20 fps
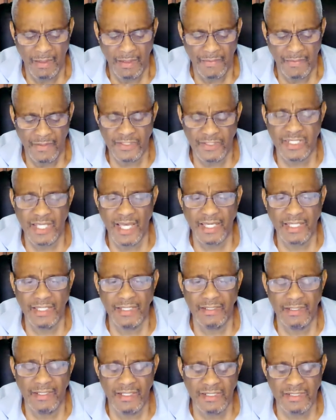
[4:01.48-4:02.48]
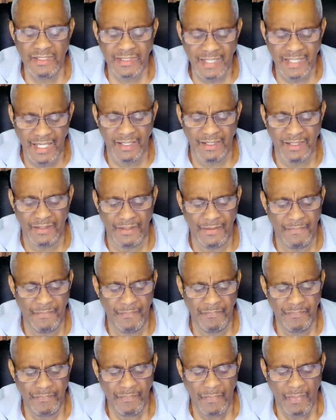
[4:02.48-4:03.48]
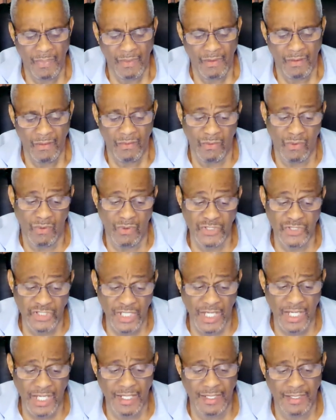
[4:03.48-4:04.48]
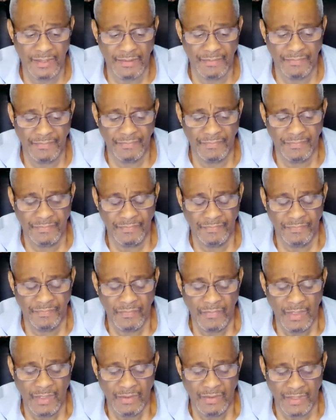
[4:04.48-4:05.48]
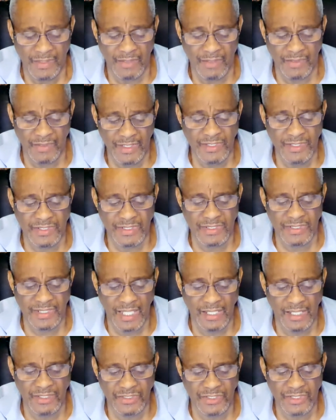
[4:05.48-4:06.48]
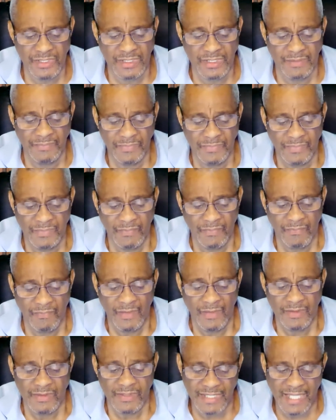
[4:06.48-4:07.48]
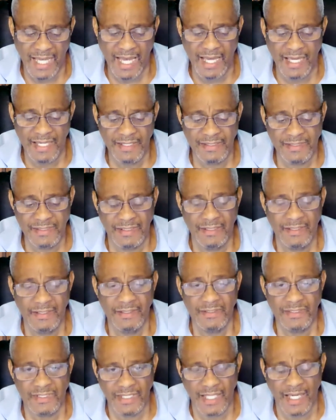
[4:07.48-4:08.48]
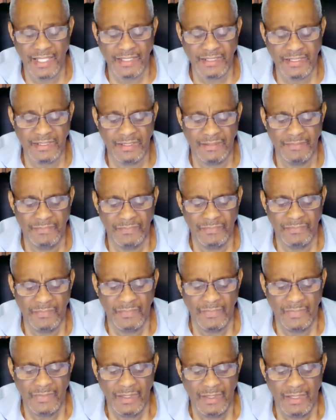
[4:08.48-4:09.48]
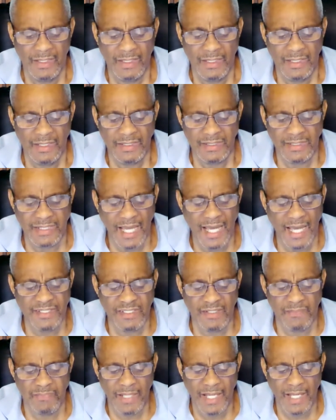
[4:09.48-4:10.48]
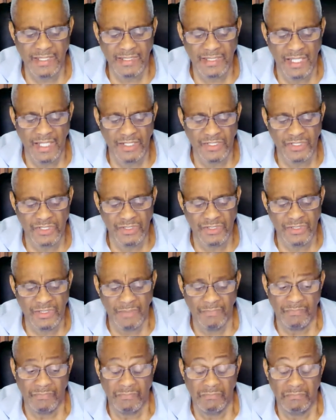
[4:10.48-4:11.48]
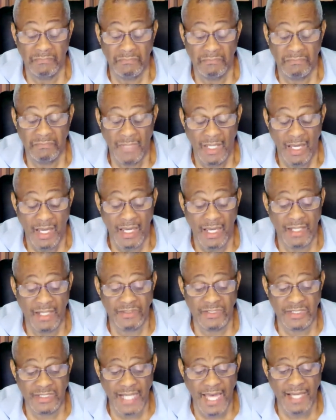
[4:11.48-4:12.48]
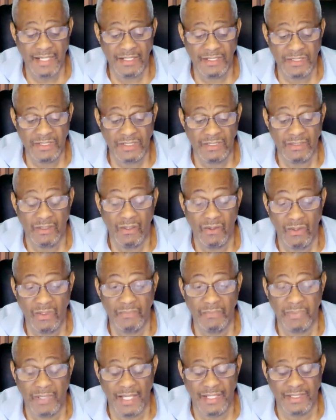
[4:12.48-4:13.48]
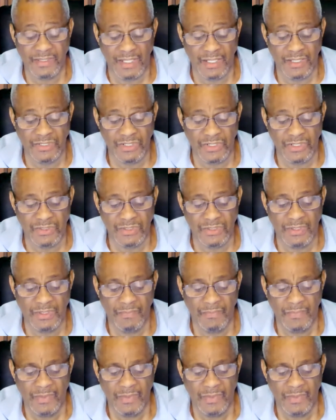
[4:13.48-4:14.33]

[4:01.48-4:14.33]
The second is color or shade. There is intelligence, size, sex, size of plantations, and status on plantations,